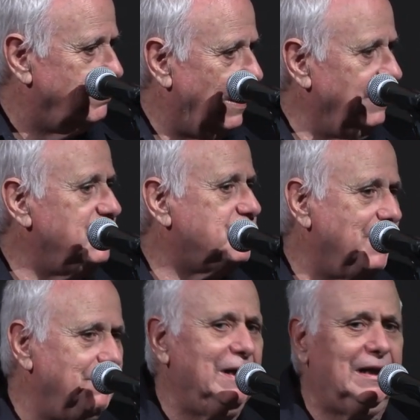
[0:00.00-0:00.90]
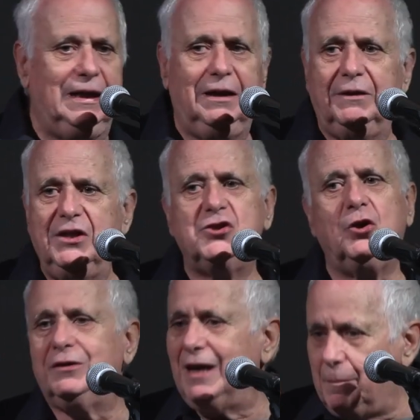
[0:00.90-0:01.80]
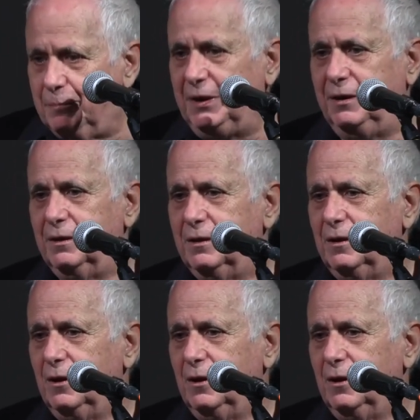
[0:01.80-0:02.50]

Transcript: and it's very clear is not happy